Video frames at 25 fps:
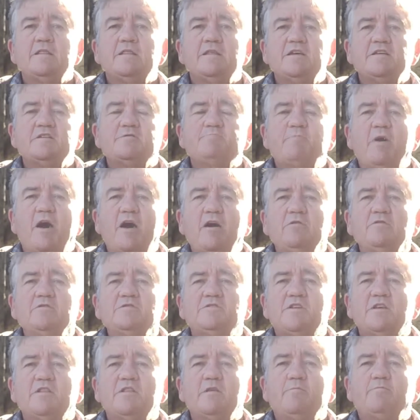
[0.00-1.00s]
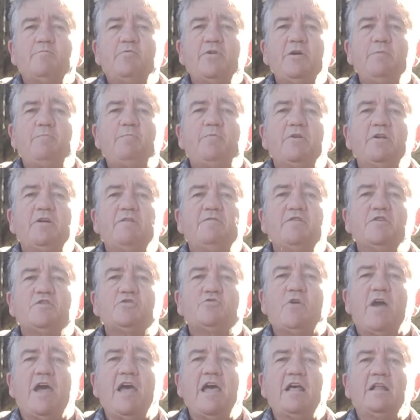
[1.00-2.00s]
these bones are the people of
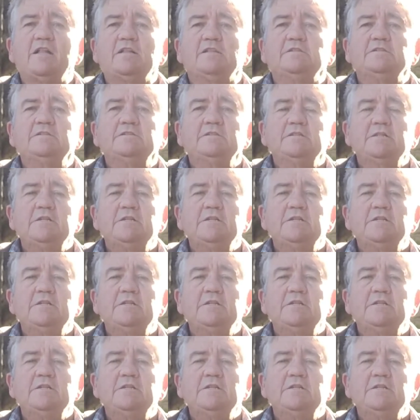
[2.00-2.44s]
Israel.